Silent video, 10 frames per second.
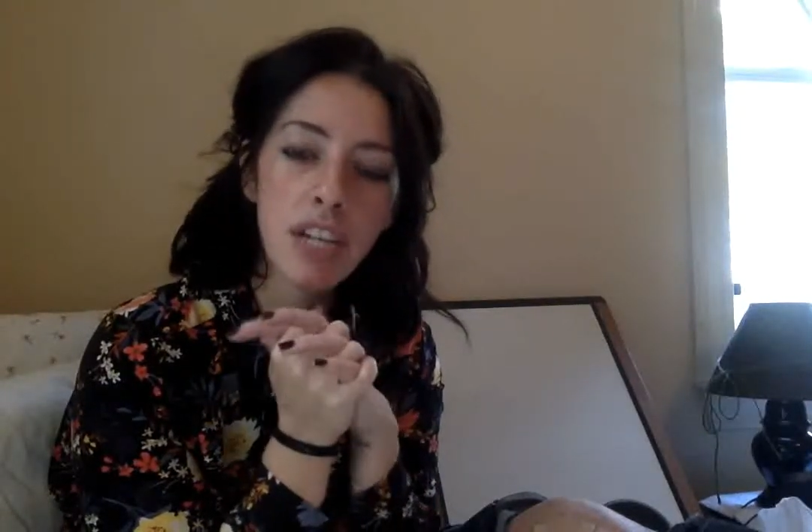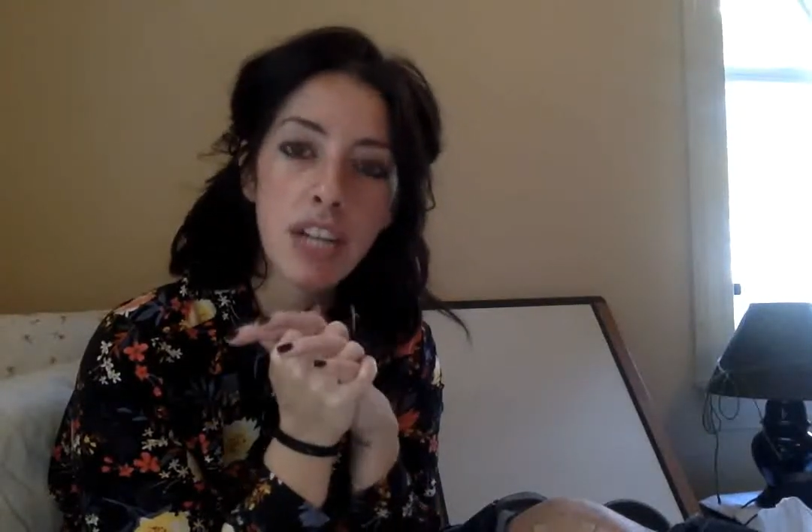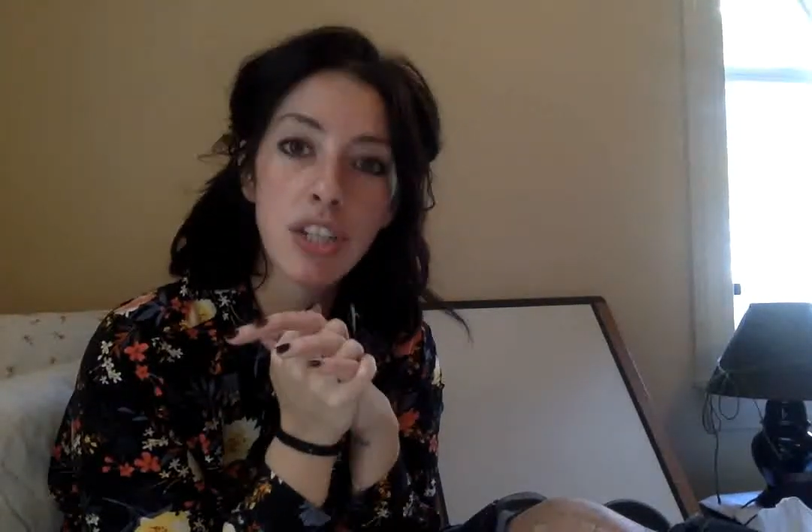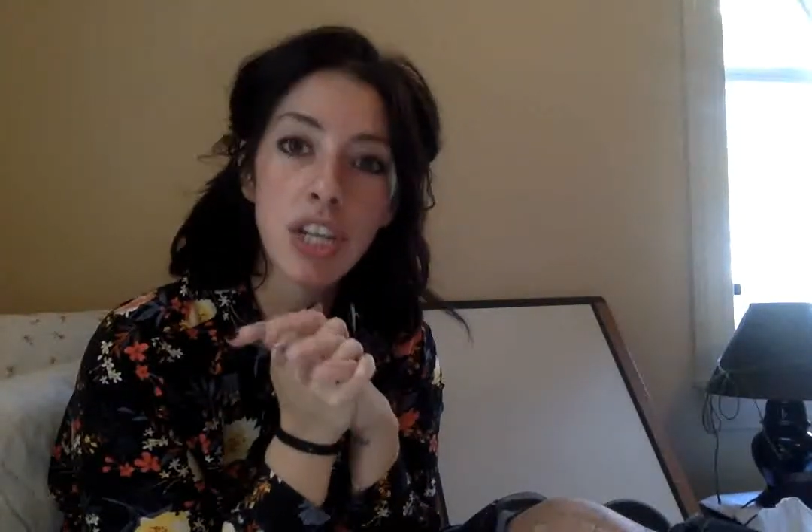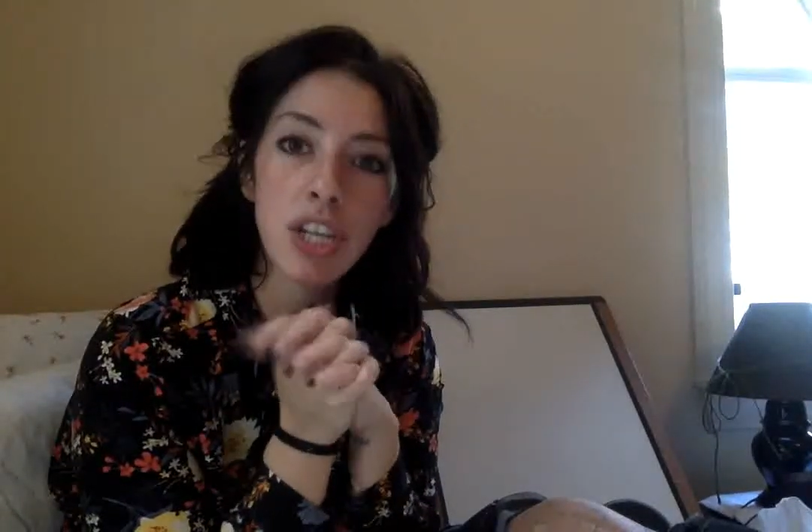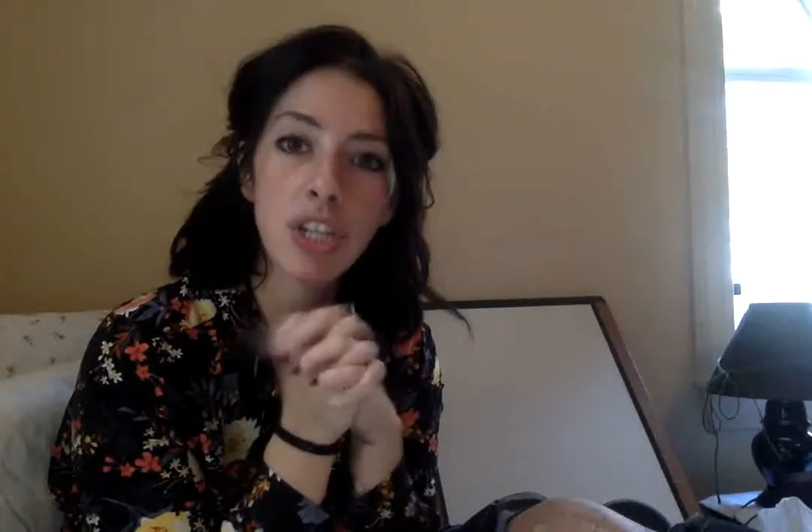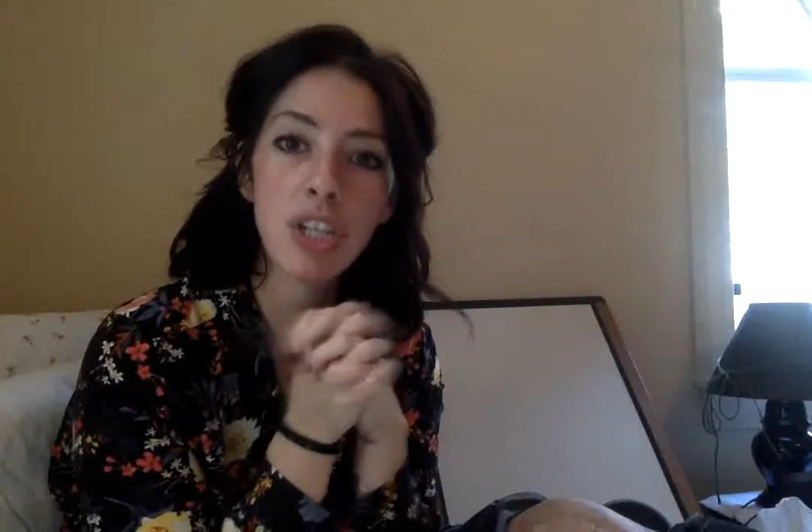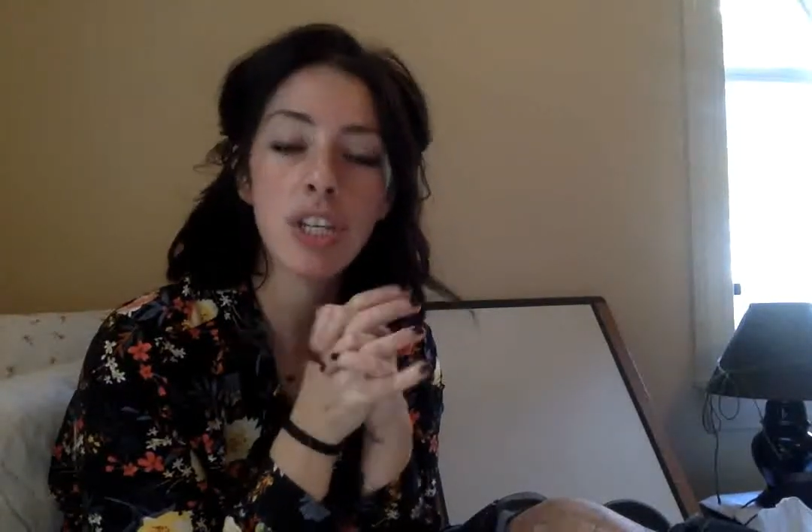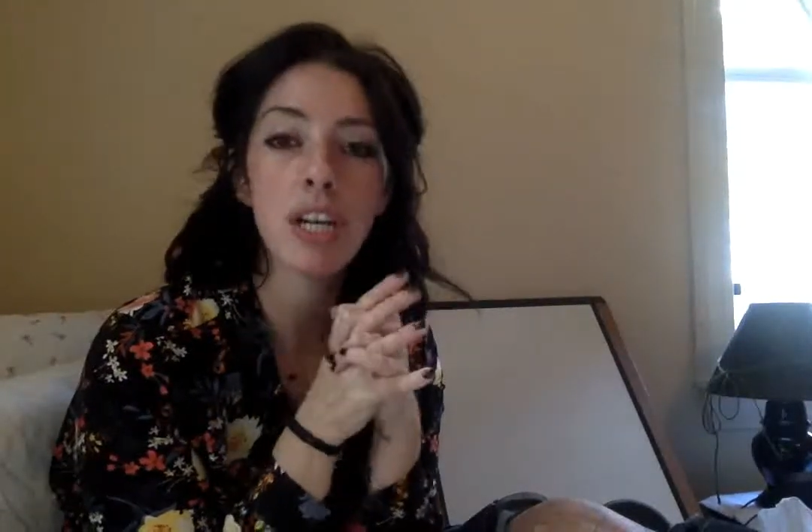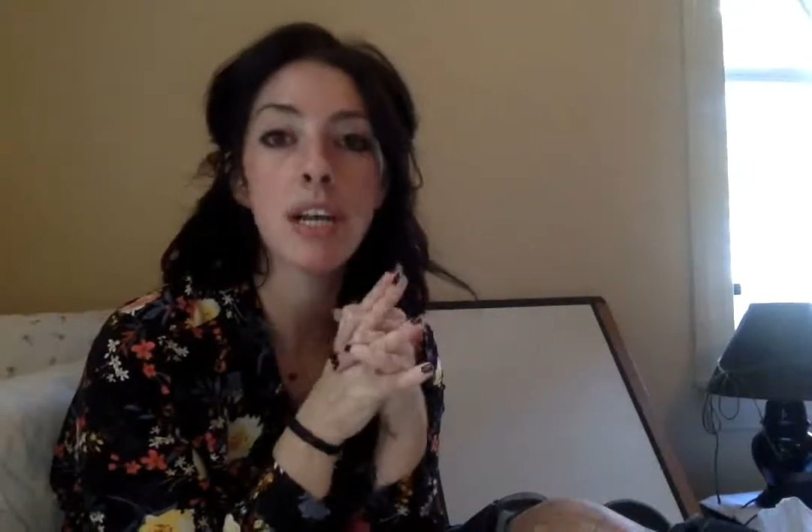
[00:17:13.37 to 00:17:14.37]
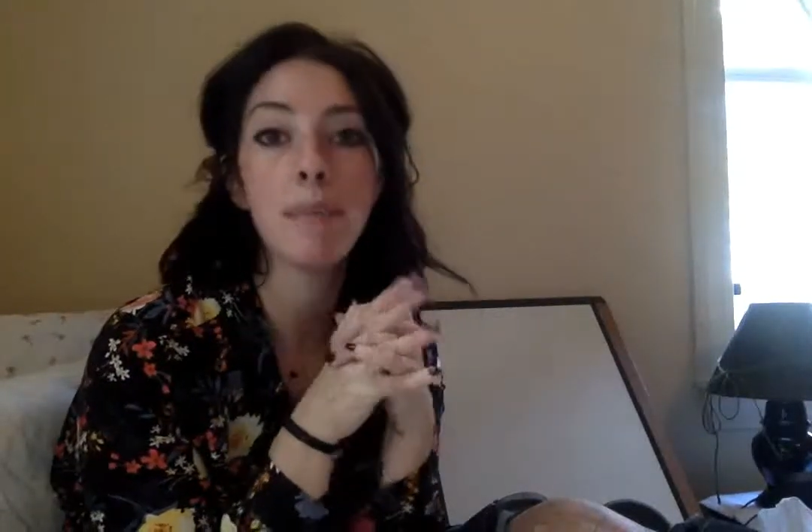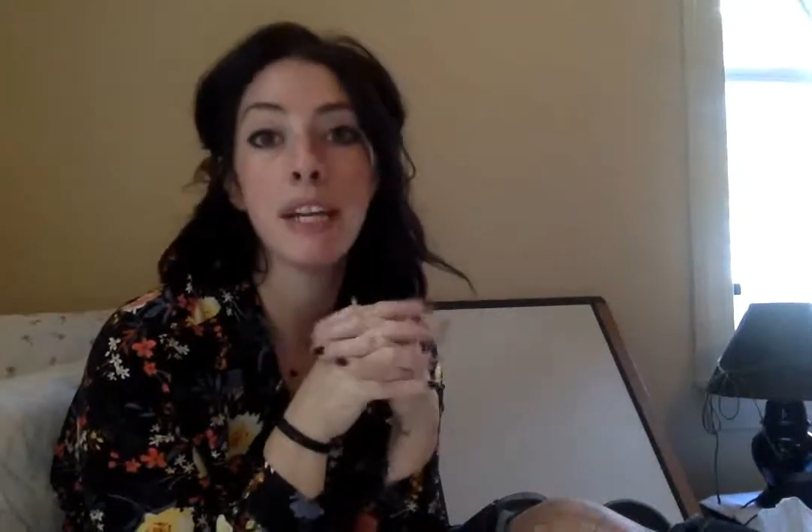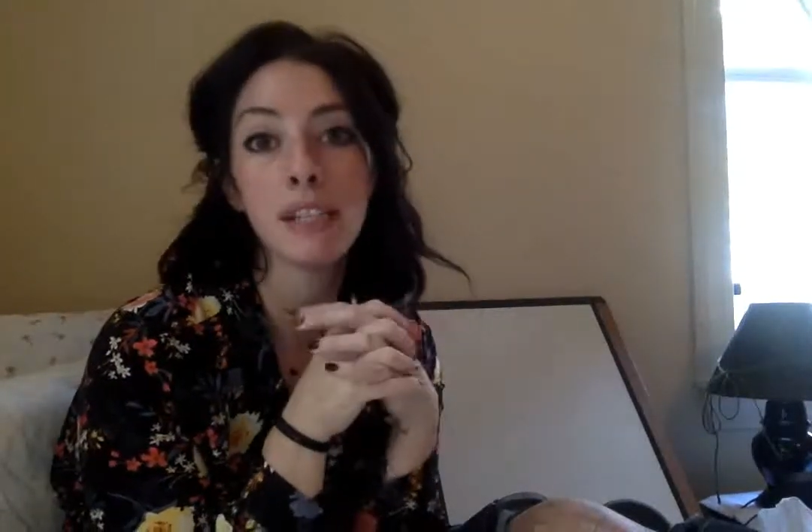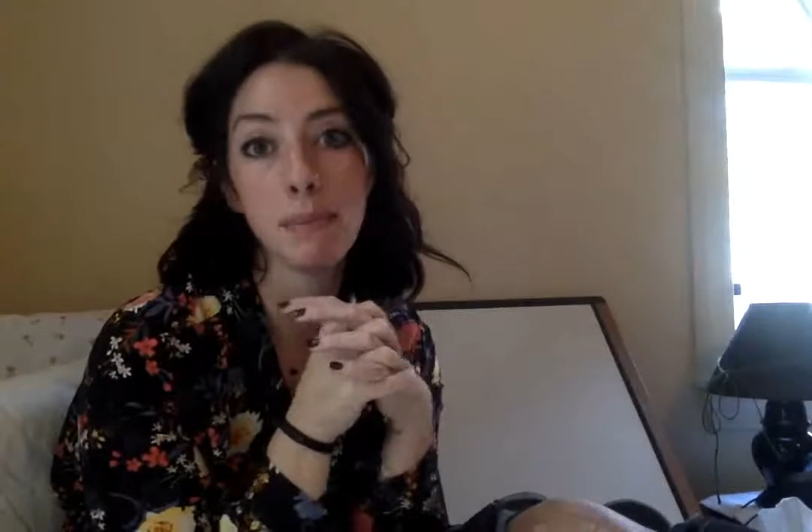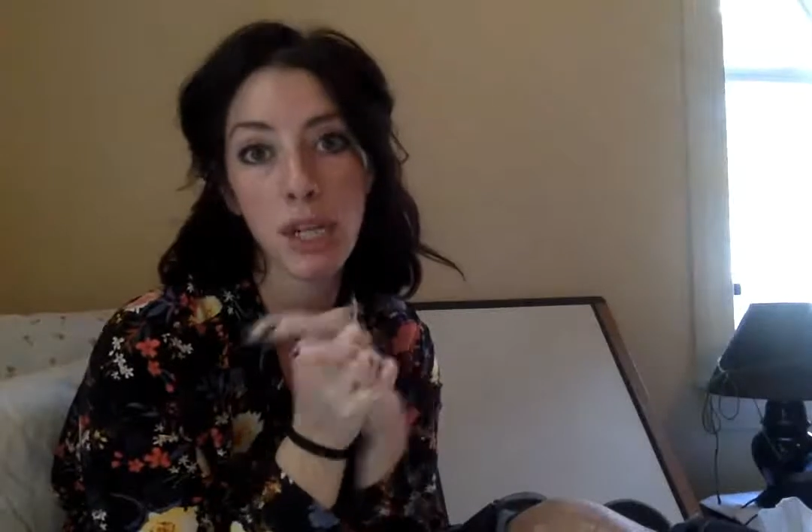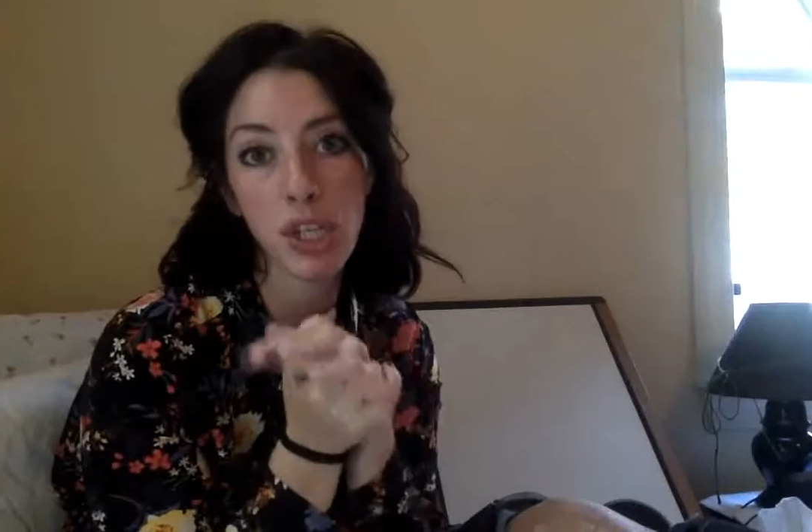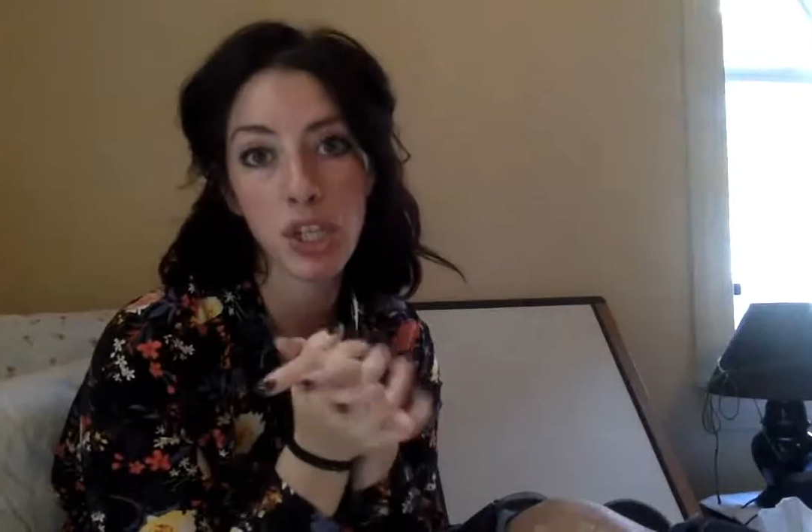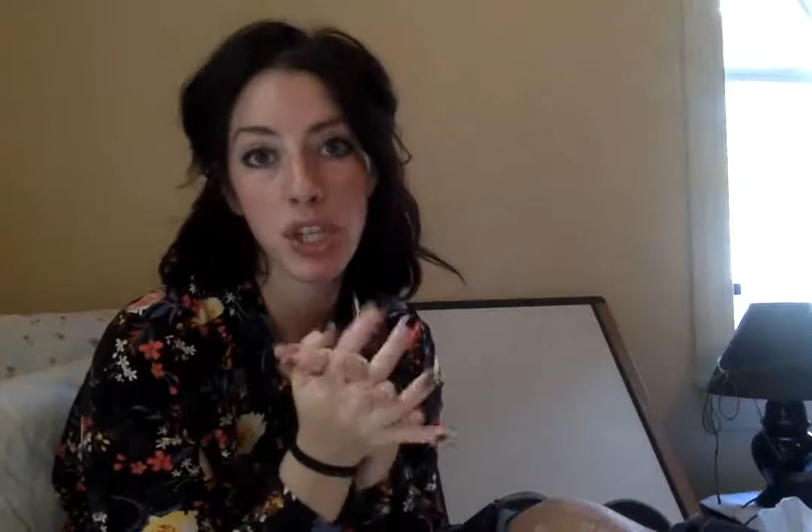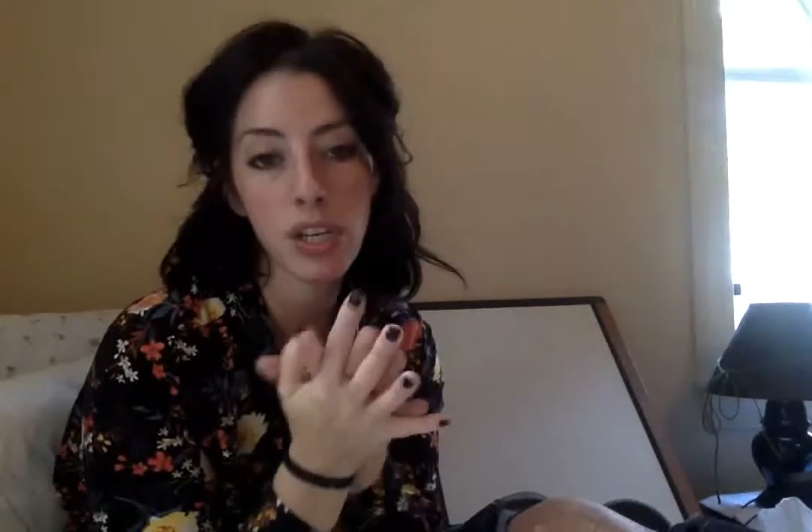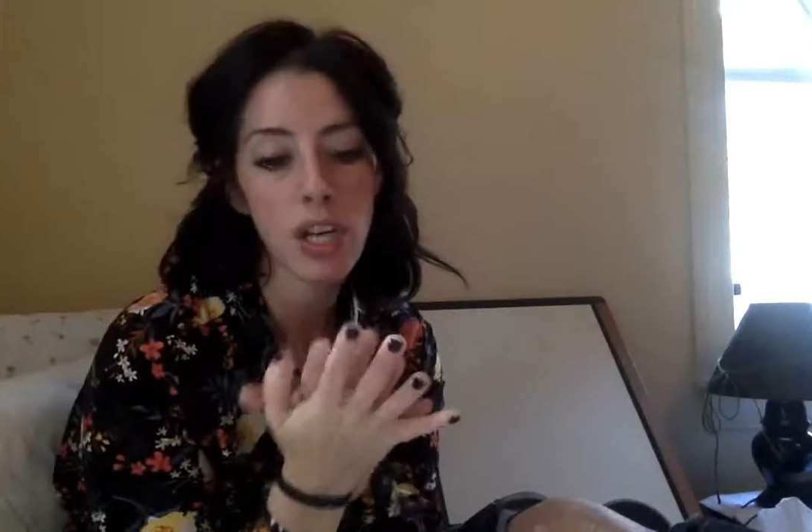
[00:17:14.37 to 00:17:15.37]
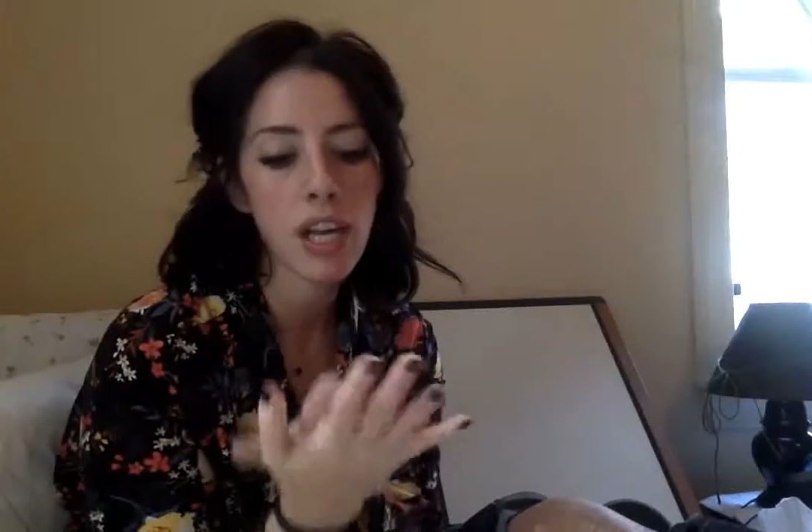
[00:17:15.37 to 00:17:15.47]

Education, Emancipation,